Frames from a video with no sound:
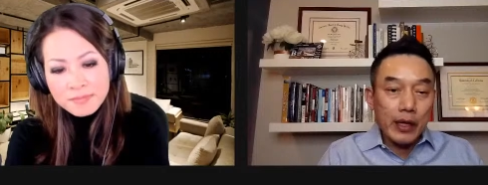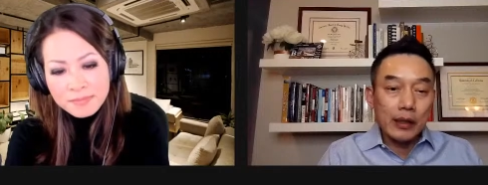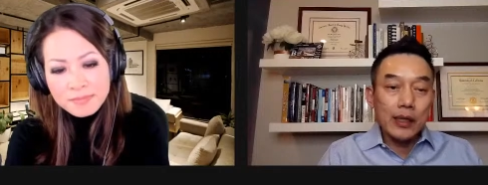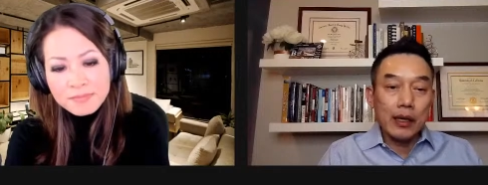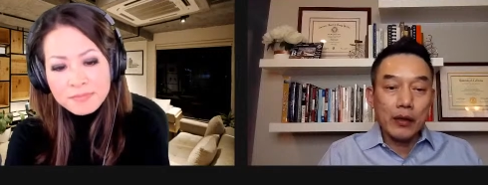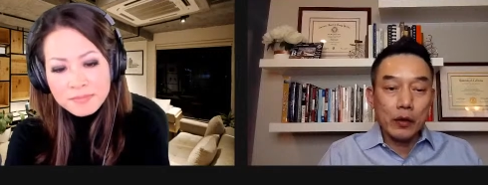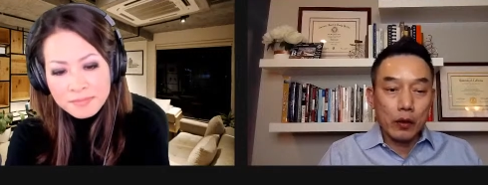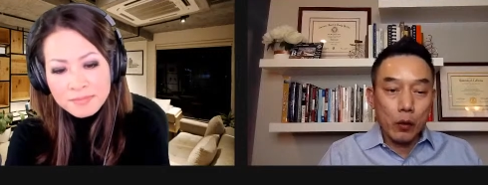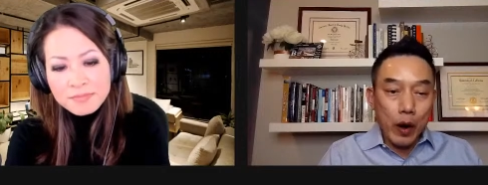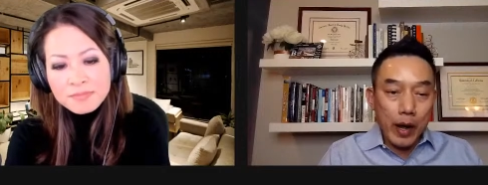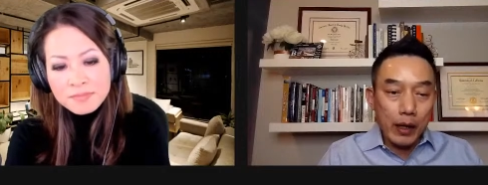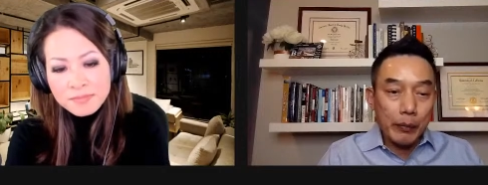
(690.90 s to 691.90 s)
Speaker 1: things like
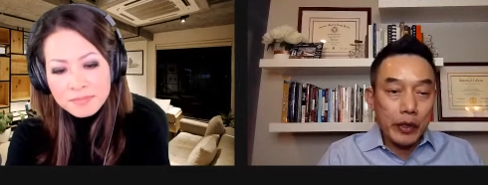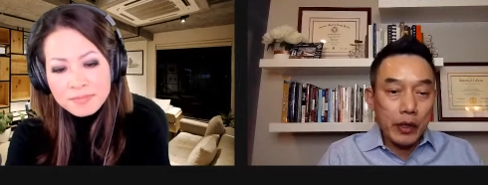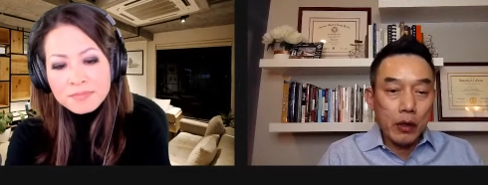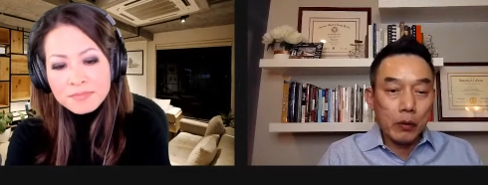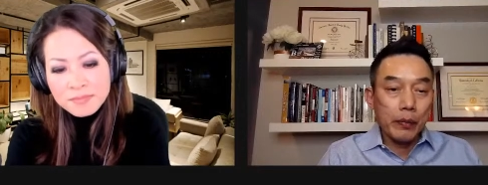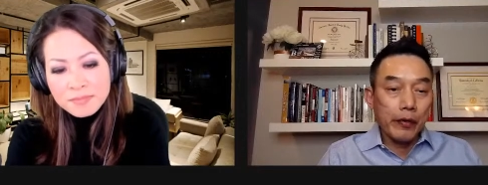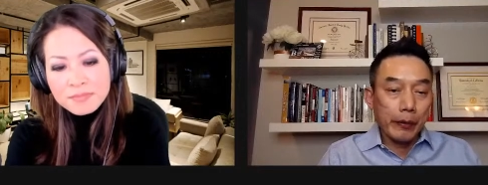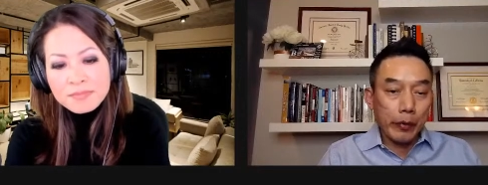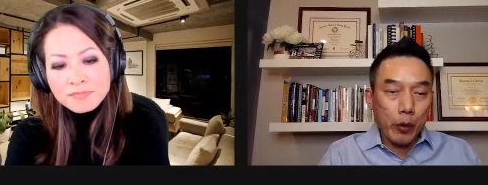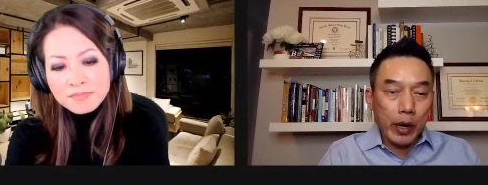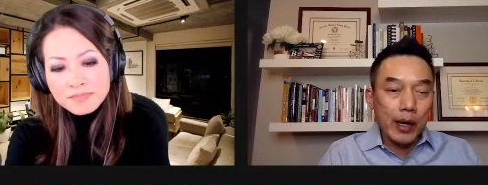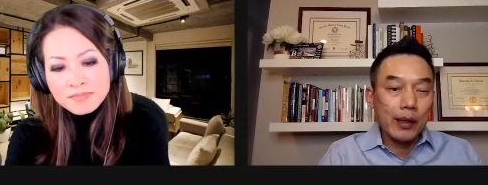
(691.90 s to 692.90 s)
thread, PDO
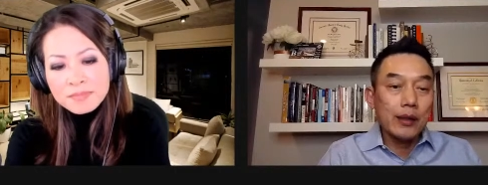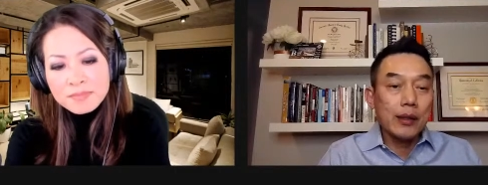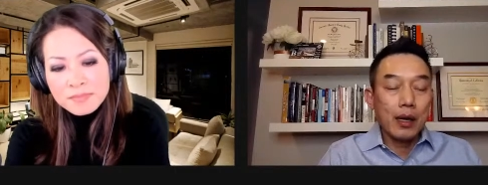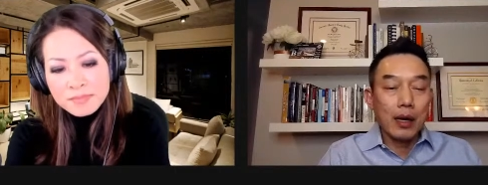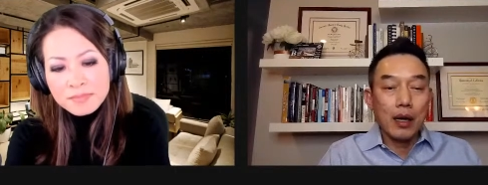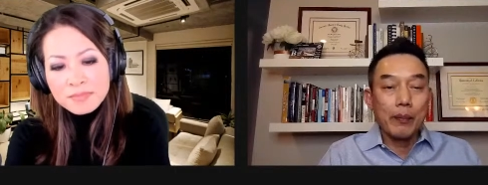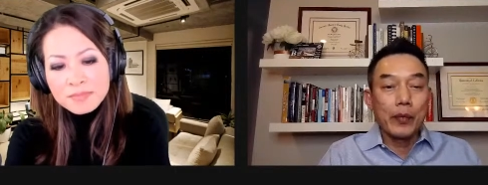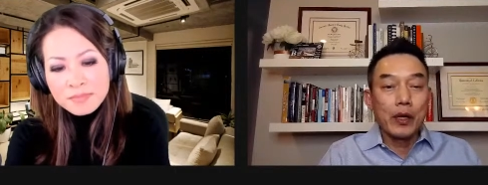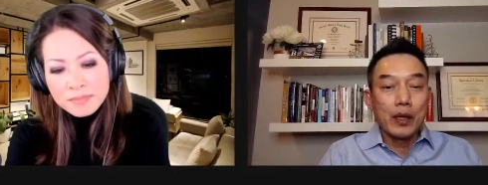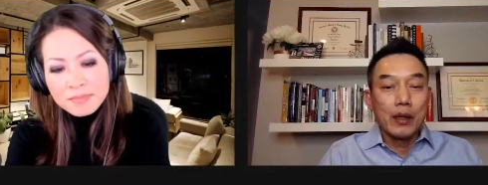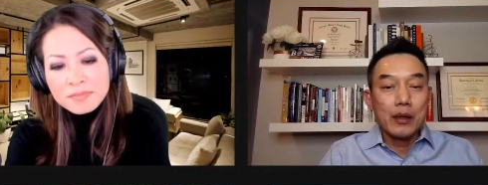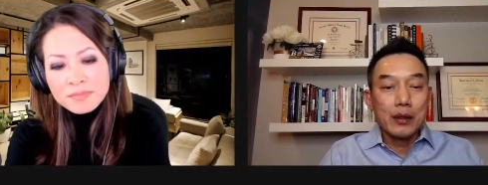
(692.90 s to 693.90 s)
threads, um,
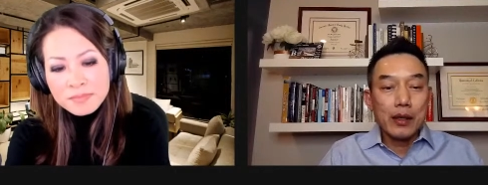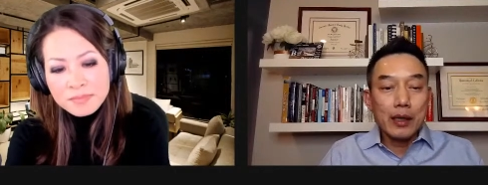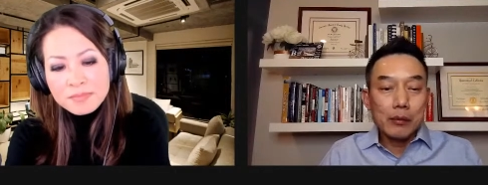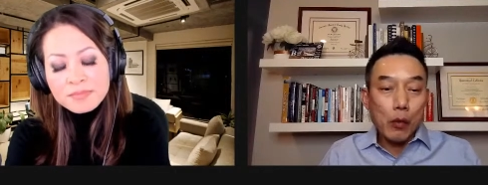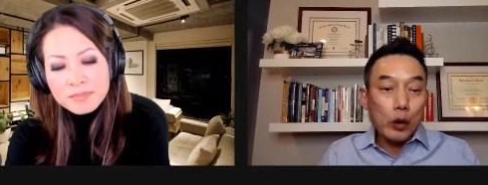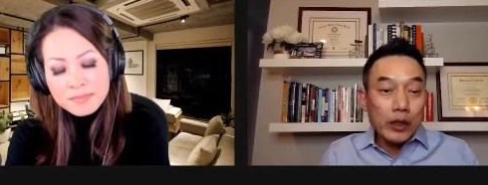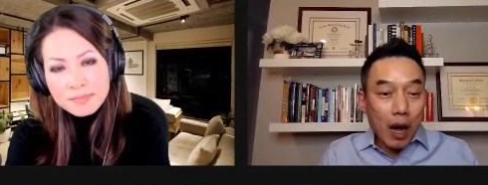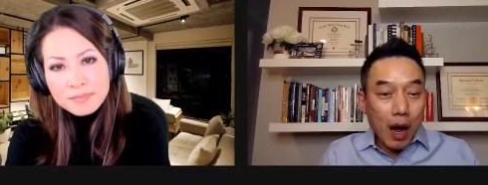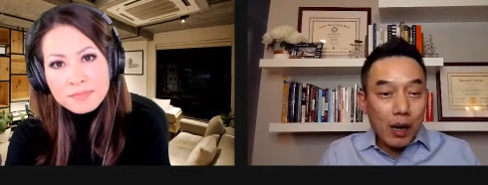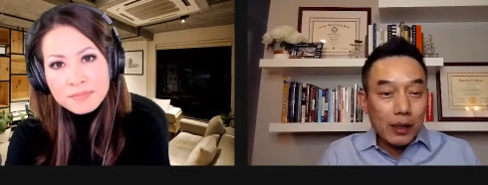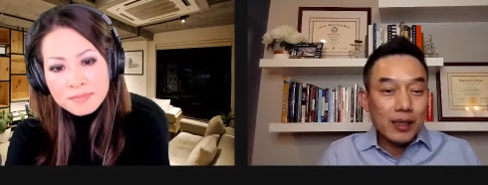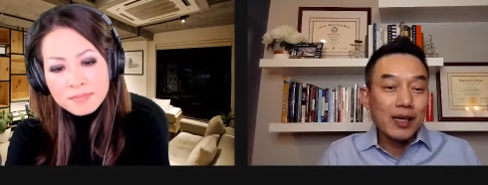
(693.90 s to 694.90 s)
think
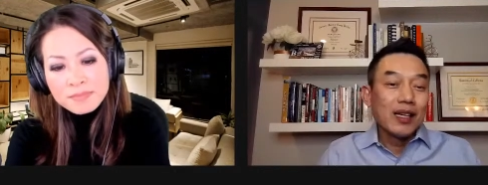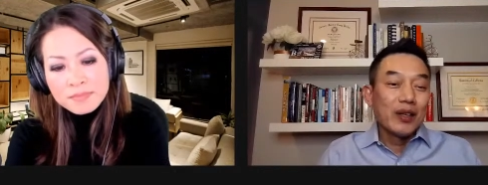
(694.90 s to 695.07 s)
Botox.